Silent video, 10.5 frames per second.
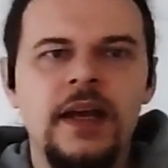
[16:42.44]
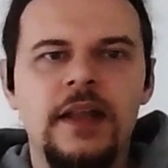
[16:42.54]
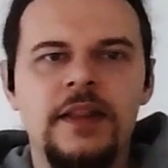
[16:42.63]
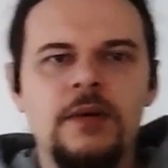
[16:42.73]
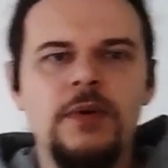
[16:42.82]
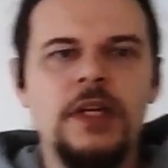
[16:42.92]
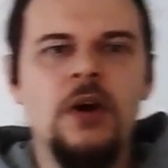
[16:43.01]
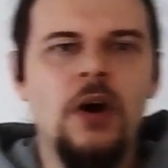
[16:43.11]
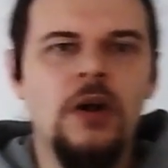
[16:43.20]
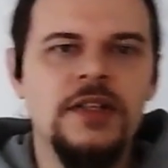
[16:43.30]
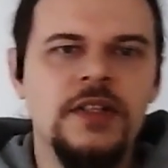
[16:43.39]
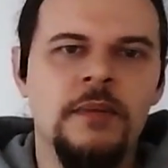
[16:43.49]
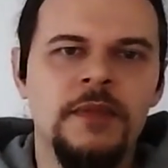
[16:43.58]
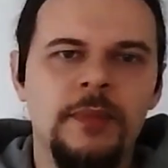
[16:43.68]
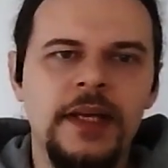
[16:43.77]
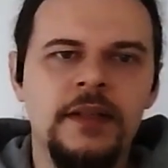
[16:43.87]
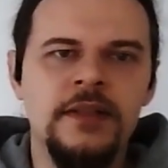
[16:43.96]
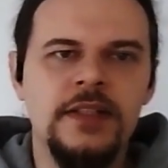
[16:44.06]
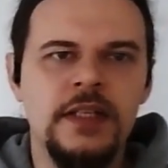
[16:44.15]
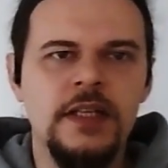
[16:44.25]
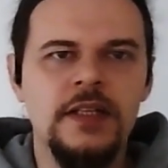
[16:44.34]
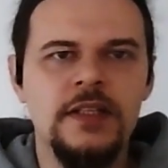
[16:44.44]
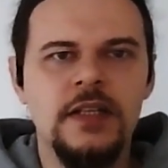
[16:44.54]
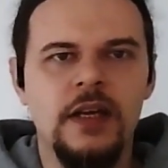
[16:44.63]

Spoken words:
And then we call some dependencies.